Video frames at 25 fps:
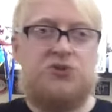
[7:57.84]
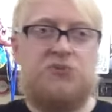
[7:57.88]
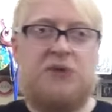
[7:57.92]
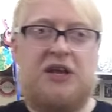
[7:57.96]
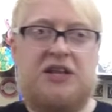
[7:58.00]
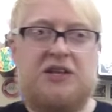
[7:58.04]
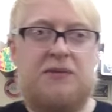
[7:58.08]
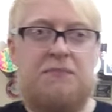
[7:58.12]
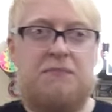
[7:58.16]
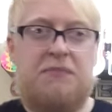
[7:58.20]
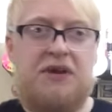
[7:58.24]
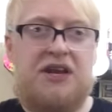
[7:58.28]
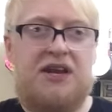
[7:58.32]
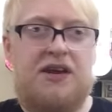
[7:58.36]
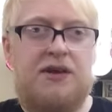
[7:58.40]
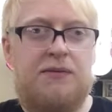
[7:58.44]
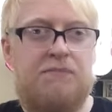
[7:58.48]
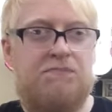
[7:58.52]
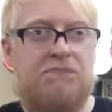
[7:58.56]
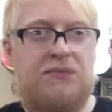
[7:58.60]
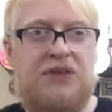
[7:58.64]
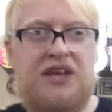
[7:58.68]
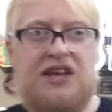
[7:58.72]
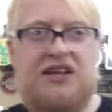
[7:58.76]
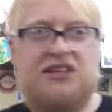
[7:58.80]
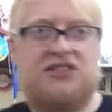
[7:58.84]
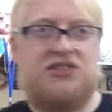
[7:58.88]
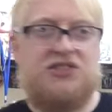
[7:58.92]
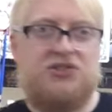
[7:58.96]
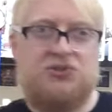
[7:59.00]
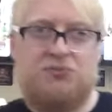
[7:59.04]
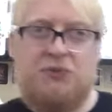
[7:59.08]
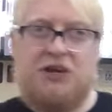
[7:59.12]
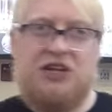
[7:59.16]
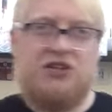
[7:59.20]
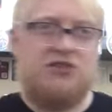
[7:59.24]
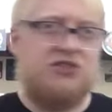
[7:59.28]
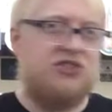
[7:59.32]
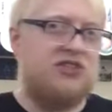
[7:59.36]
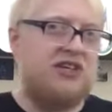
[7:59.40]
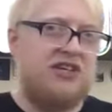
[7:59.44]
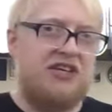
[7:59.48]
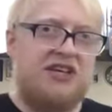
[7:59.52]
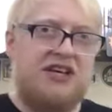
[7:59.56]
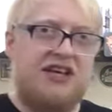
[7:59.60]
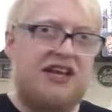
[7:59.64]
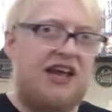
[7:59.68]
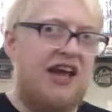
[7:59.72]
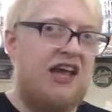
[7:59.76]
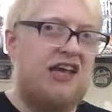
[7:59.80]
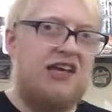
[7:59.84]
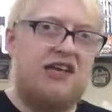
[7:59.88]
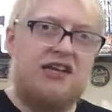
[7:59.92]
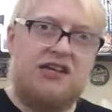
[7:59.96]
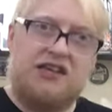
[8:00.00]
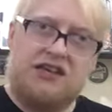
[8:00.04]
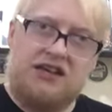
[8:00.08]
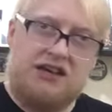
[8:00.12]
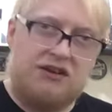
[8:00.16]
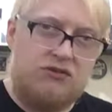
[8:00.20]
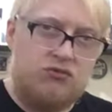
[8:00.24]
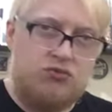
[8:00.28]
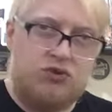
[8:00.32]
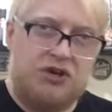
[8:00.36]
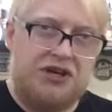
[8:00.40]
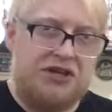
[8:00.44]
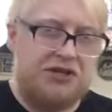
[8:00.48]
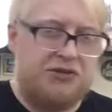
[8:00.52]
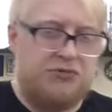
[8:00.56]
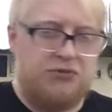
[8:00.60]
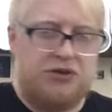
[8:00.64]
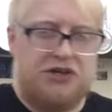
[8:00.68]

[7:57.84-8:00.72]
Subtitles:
smelling beer. It smells like a cake. It really,